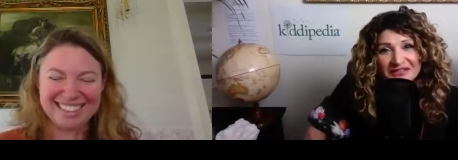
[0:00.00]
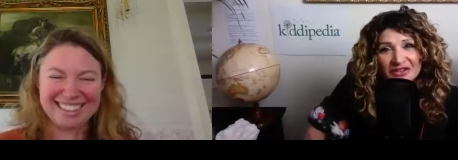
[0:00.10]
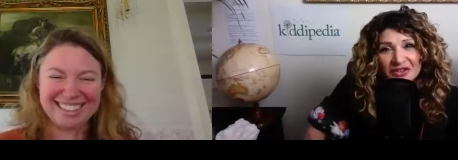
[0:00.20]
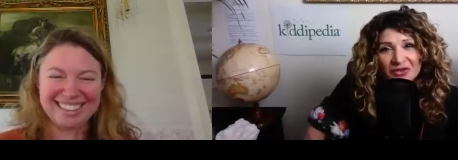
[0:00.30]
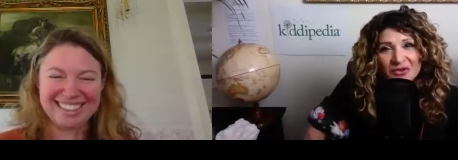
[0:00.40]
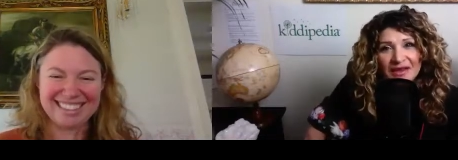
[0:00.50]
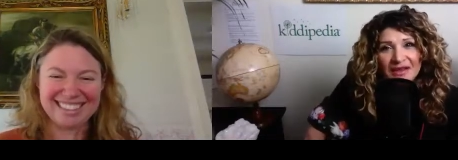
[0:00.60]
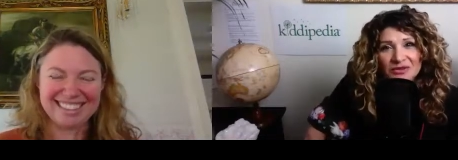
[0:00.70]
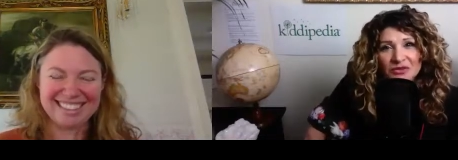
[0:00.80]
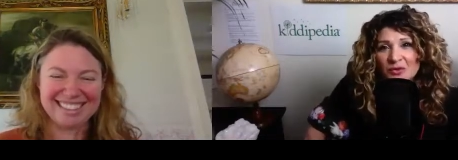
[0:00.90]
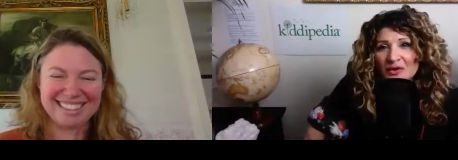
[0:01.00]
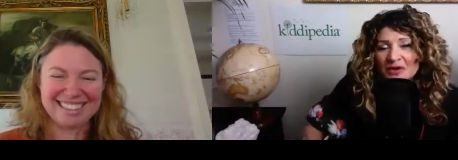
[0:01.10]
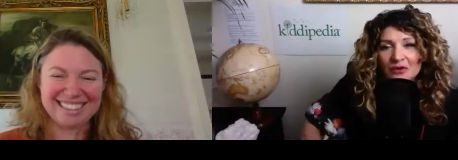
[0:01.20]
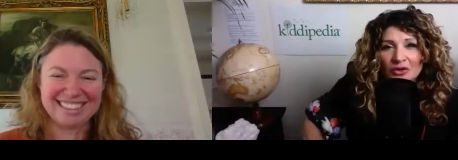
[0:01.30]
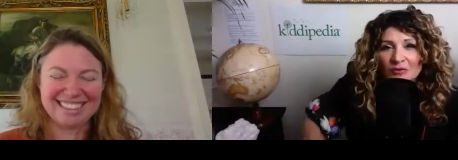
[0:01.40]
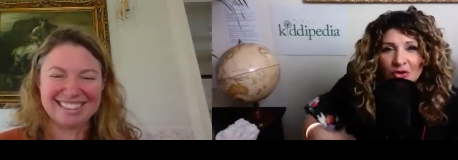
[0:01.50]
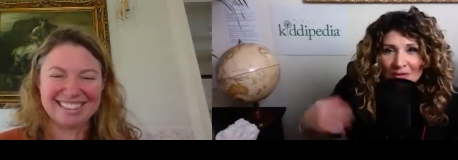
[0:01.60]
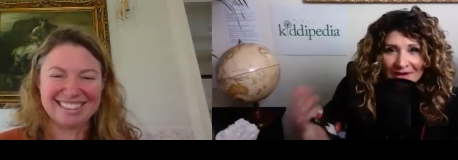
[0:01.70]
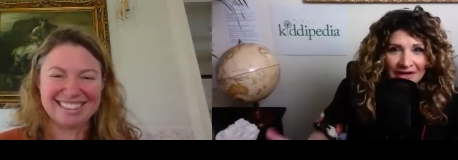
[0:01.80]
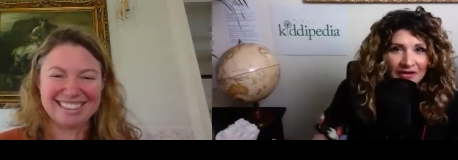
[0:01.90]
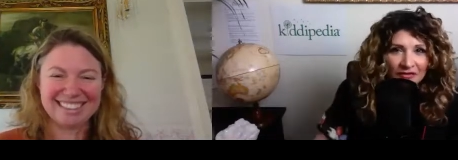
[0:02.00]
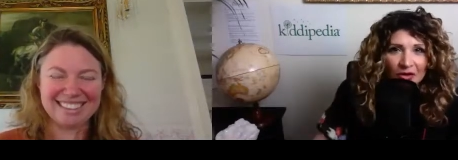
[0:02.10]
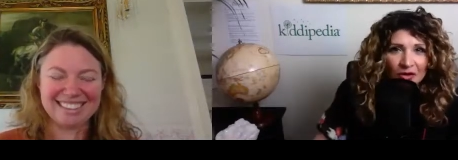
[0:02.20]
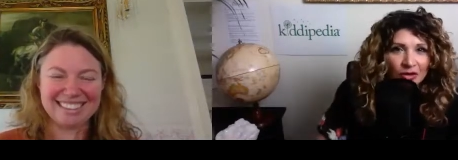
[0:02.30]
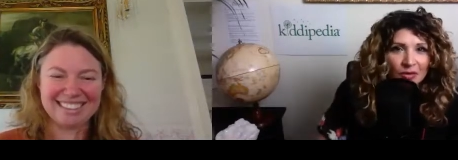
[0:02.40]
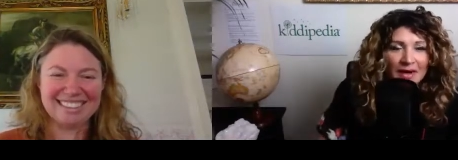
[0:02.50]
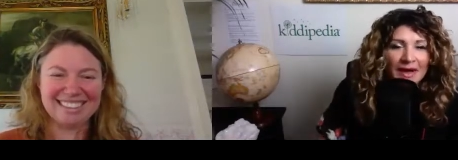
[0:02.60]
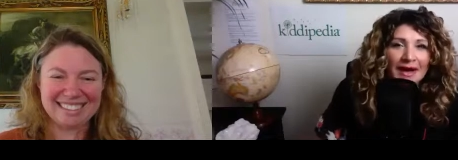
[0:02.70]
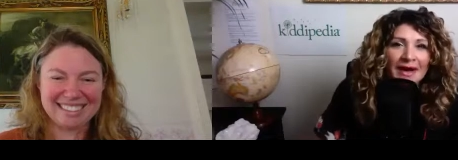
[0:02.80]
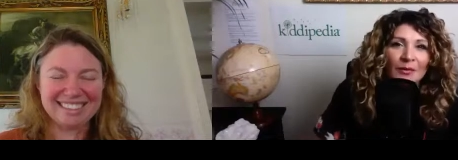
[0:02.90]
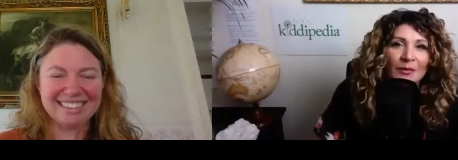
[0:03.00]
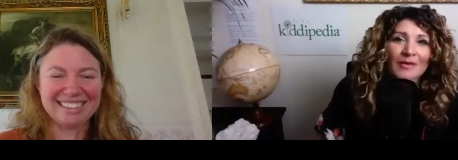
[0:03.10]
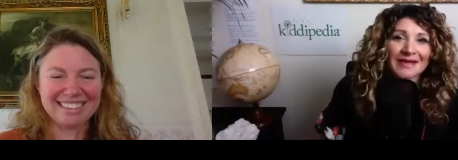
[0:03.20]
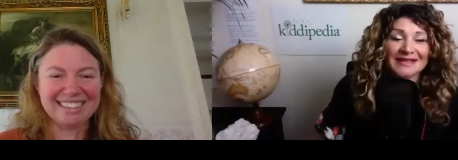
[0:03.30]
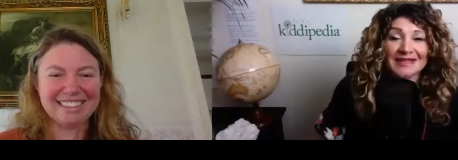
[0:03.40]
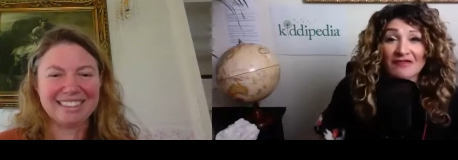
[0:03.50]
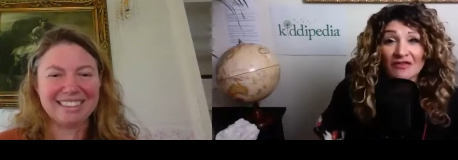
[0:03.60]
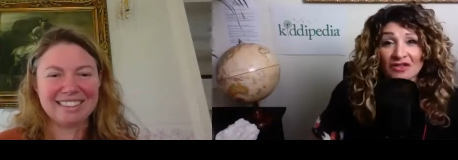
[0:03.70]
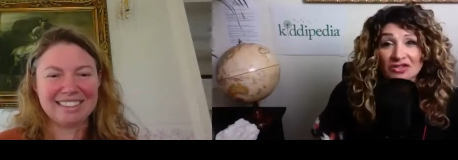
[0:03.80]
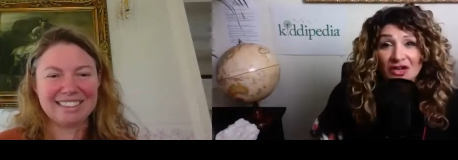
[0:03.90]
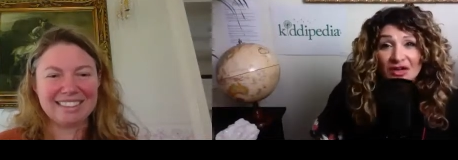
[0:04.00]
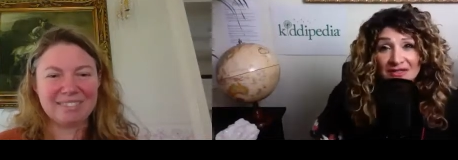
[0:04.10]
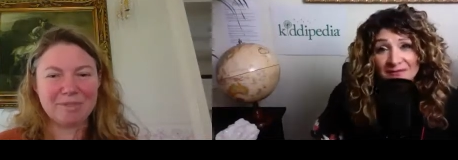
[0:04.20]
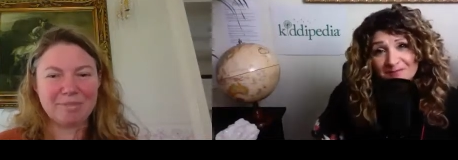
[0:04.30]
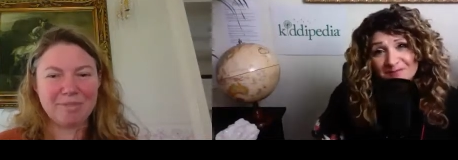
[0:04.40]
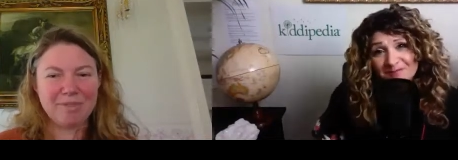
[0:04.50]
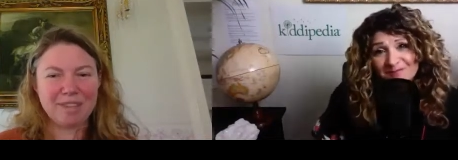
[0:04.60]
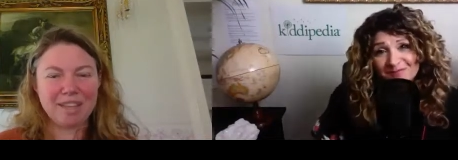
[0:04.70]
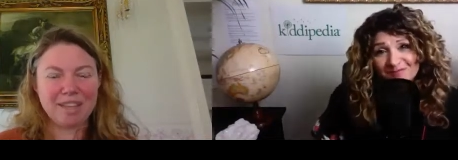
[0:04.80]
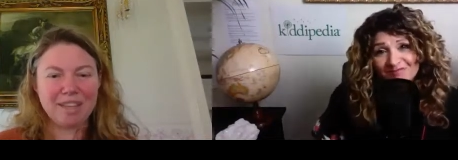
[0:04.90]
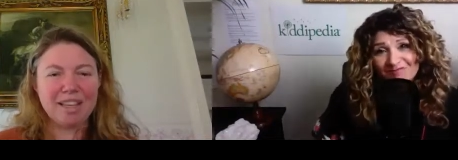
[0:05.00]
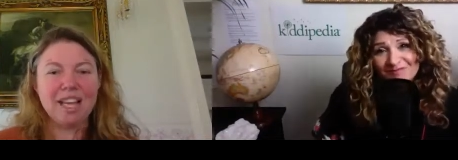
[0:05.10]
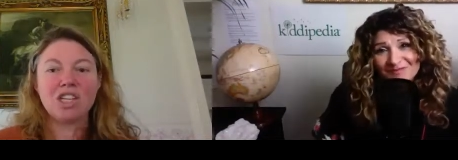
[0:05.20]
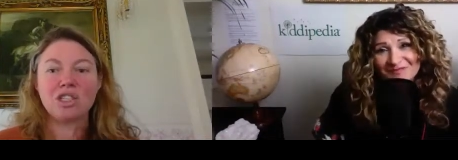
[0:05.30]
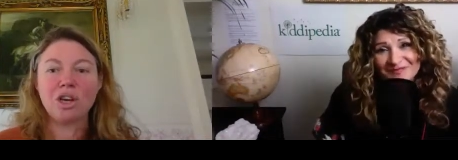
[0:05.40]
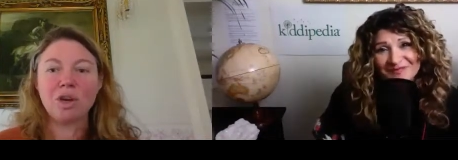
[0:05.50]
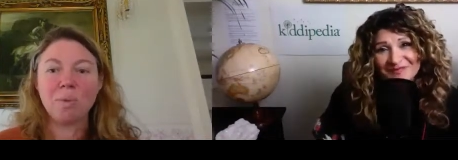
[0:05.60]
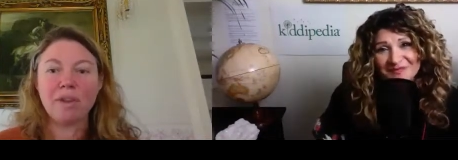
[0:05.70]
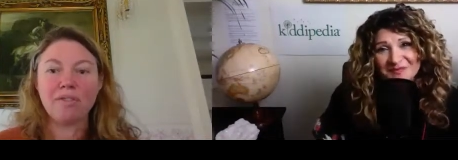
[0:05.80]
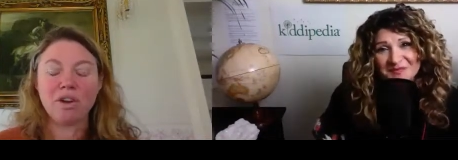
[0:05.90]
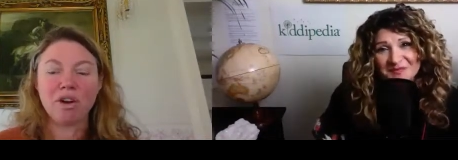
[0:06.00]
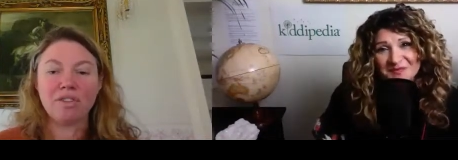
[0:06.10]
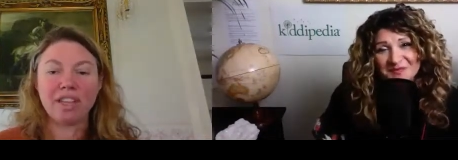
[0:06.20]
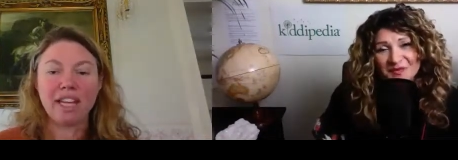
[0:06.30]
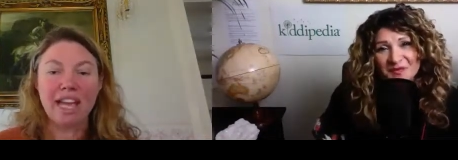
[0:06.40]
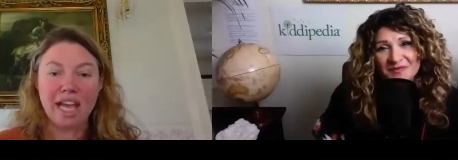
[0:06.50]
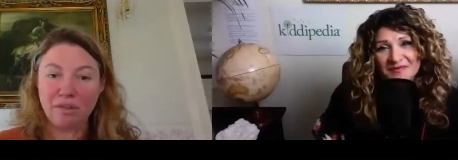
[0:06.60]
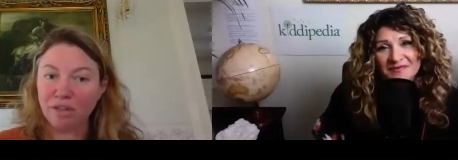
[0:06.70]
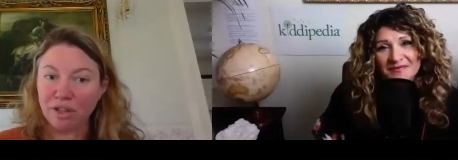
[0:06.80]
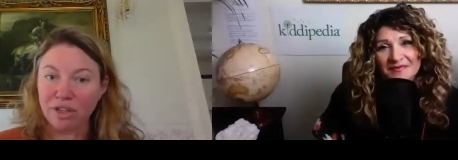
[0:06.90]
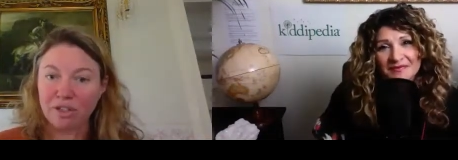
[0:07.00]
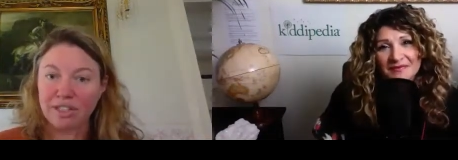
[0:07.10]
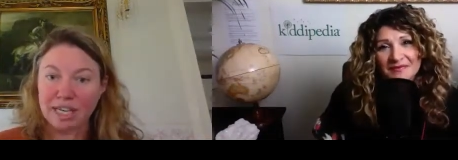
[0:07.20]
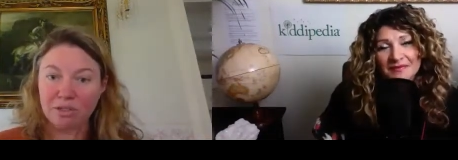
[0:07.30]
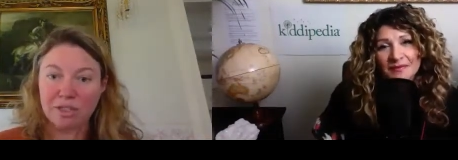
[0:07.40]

Speaker 1: for you and/or want to learn more about Airflow, um, whereabouts can they find you guys?
Speaker 2: So we've got the Airflow Dental